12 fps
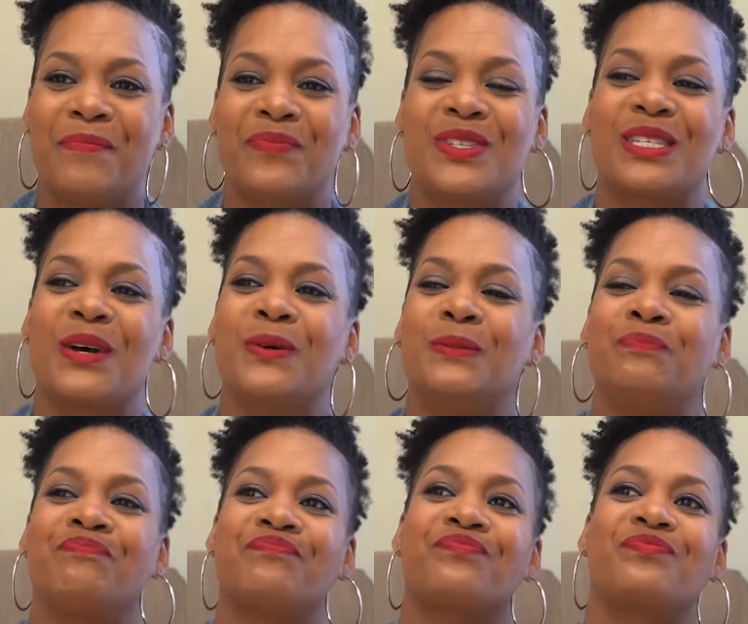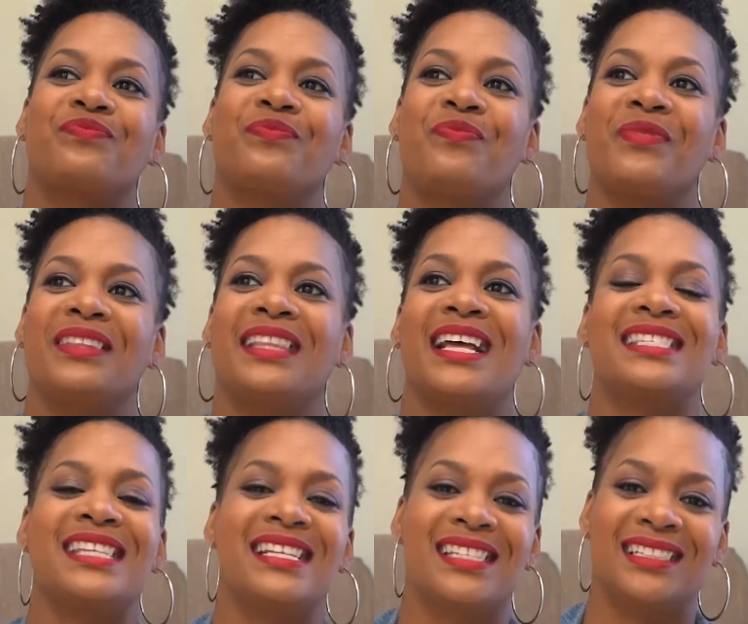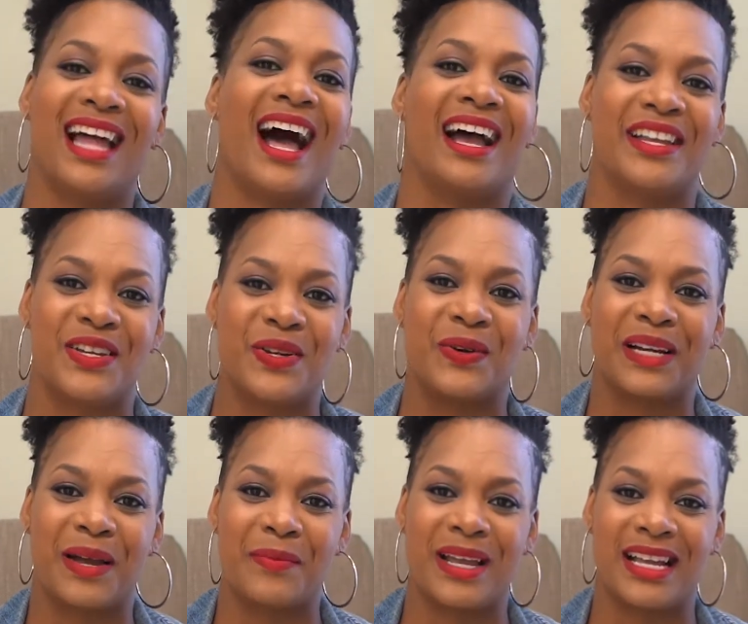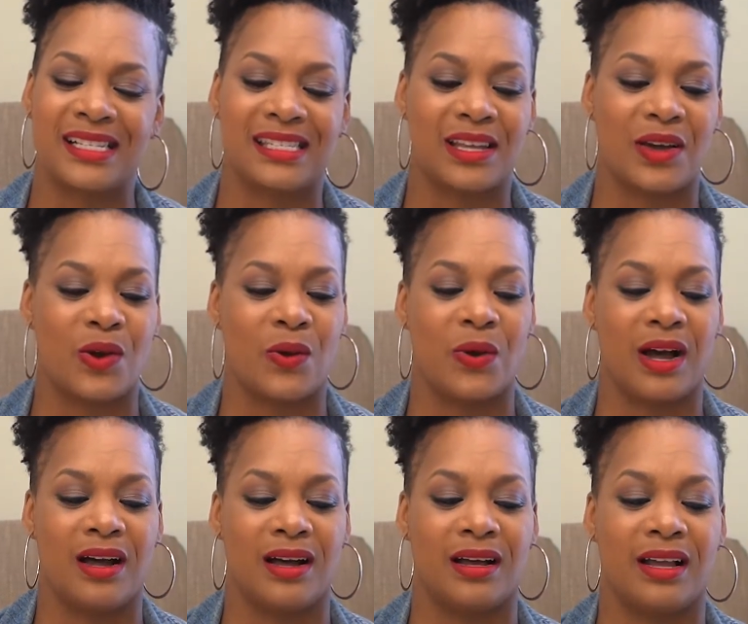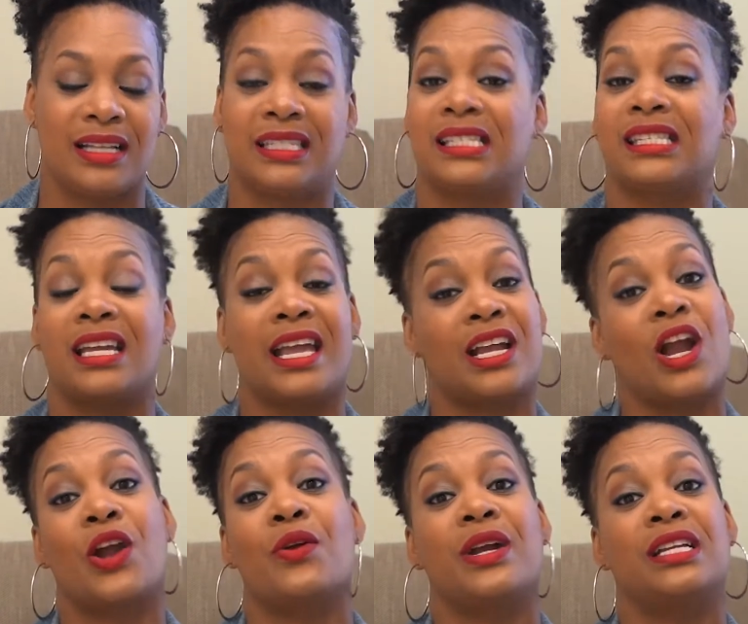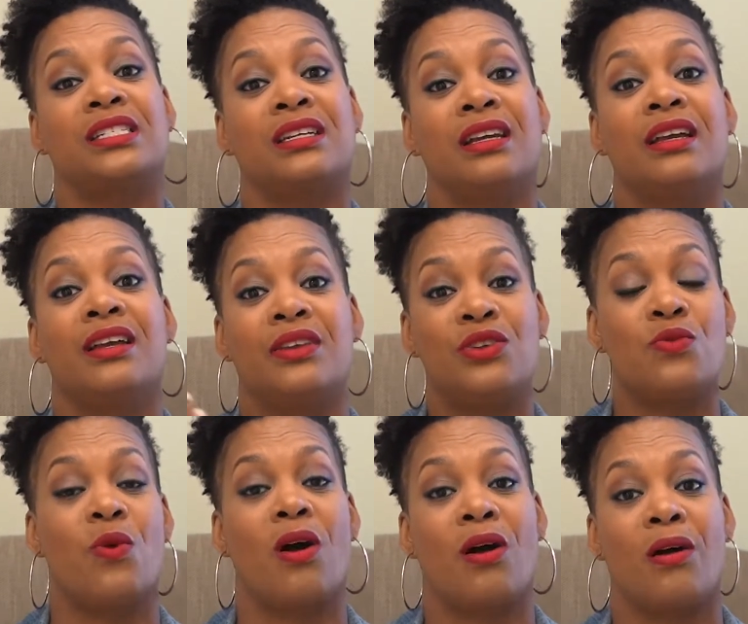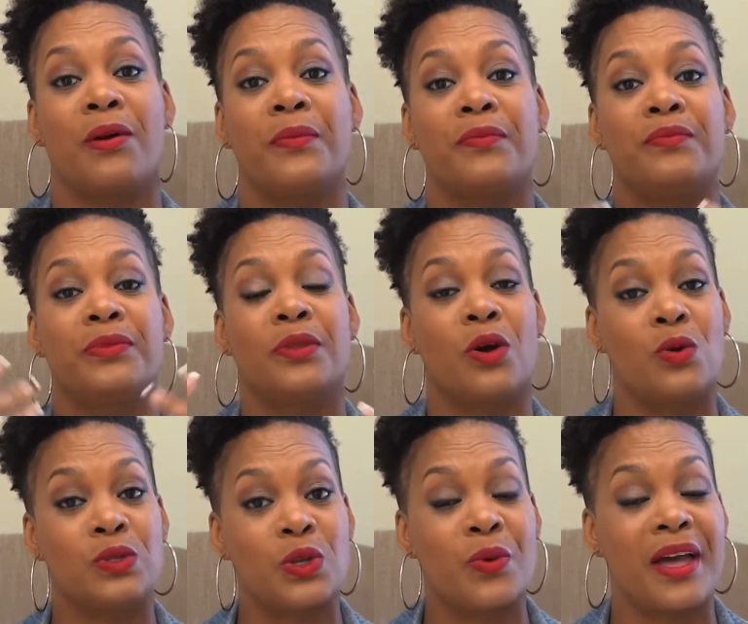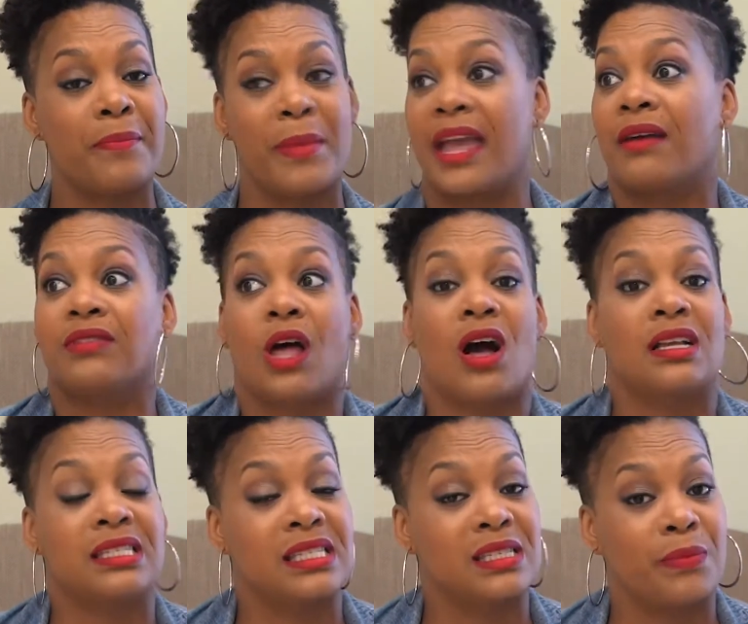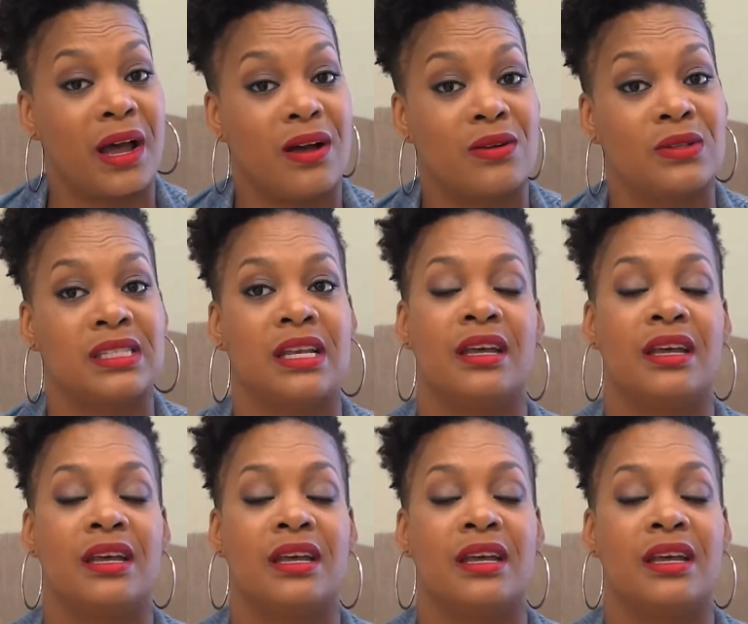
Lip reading: So that says a lot. You know what I mean? So just to encourage you all, those who may have lost a spouse,